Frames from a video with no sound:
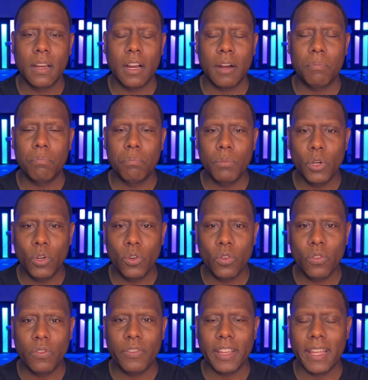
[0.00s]
a
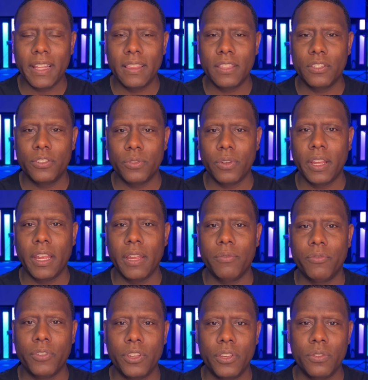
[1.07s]
move in the dream
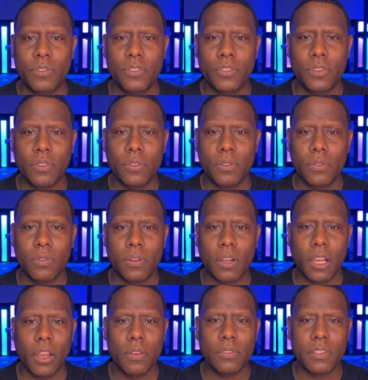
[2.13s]
for you to
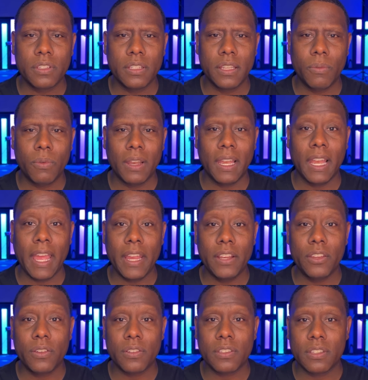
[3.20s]
closely relate
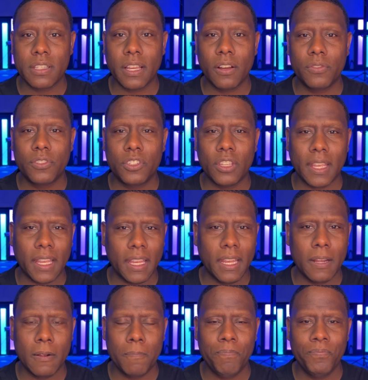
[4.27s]
yourself to
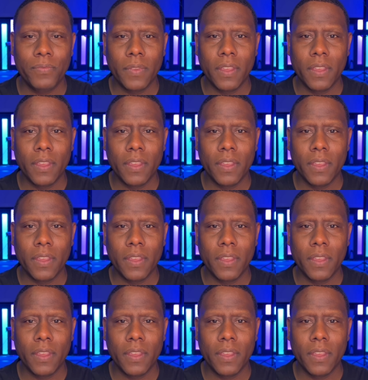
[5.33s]
him